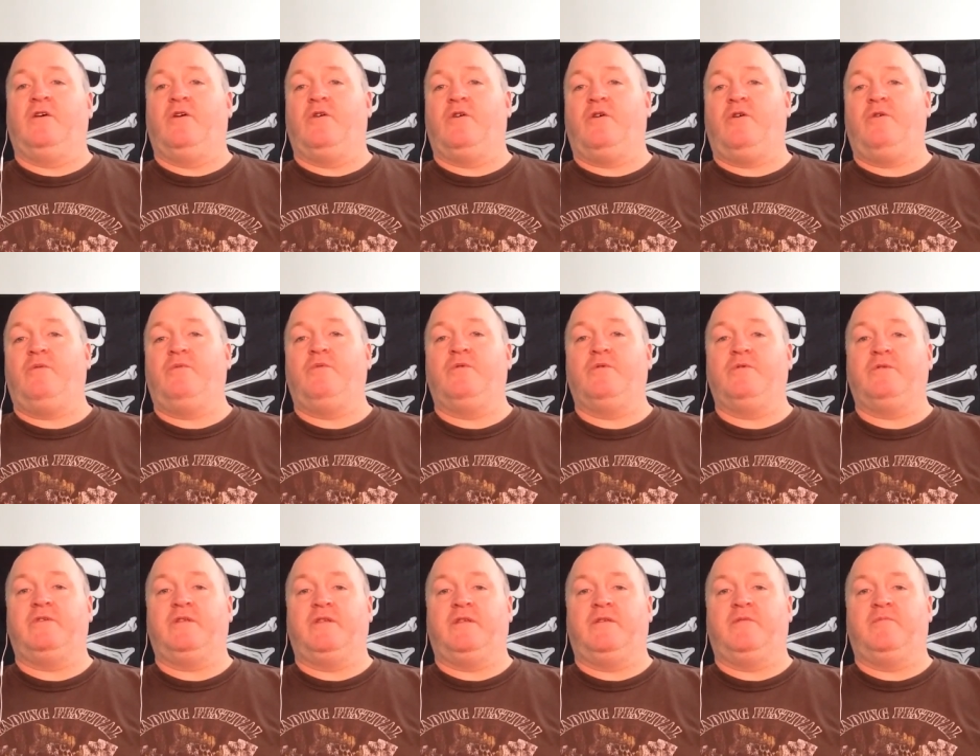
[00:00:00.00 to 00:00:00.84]
or
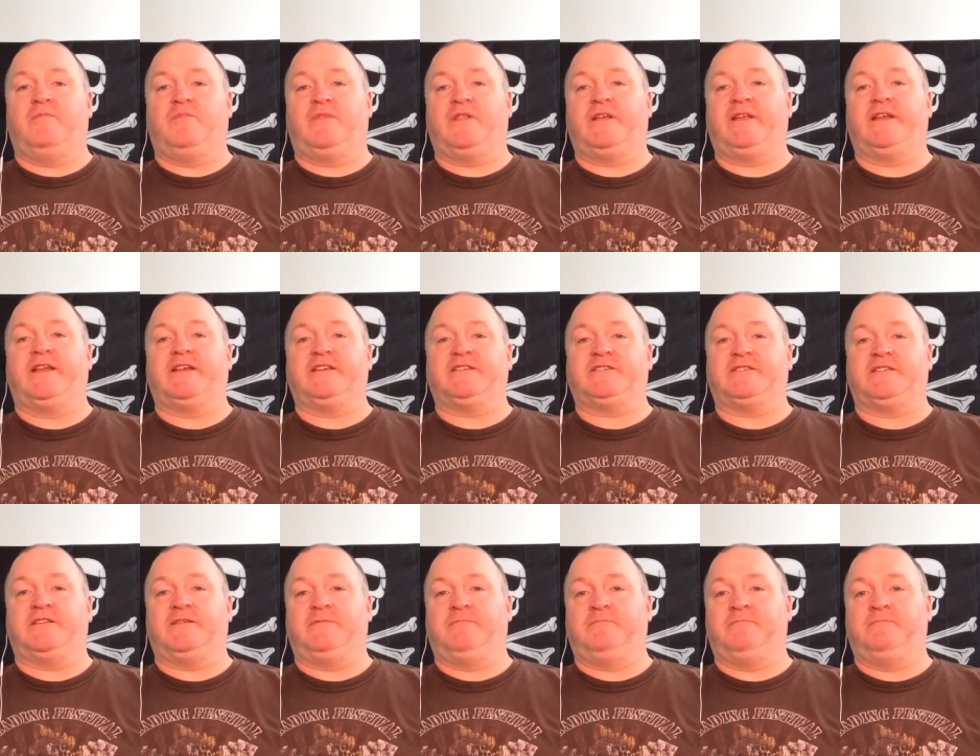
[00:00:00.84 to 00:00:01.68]
won't play
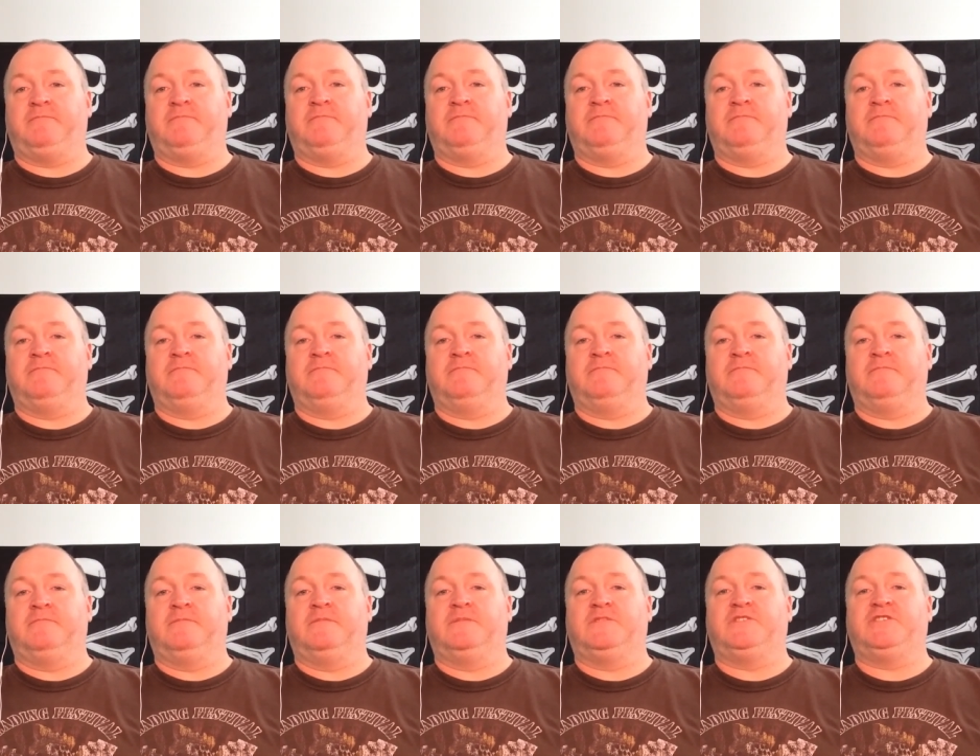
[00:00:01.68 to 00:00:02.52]
nicely.
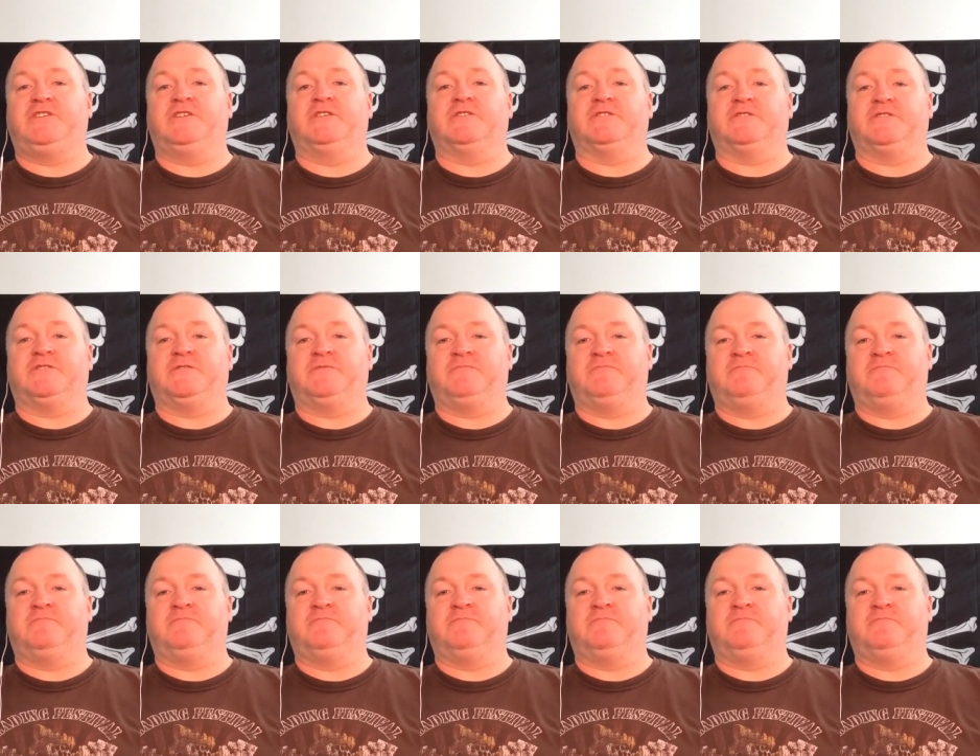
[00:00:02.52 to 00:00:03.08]
Cheers,